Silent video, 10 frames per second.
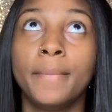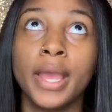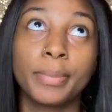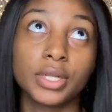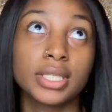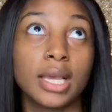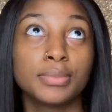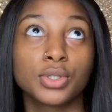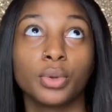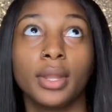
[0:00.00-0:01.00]
paper
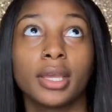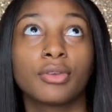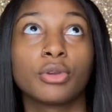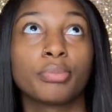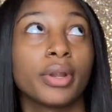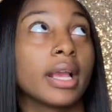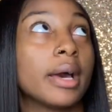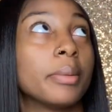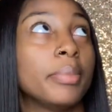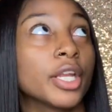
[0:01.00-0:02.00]
type so like if you're printing
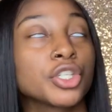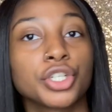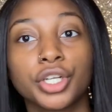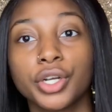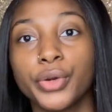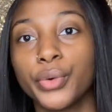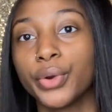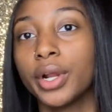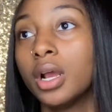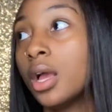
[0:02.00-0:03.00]
out a picture
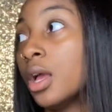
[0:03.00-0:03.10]
or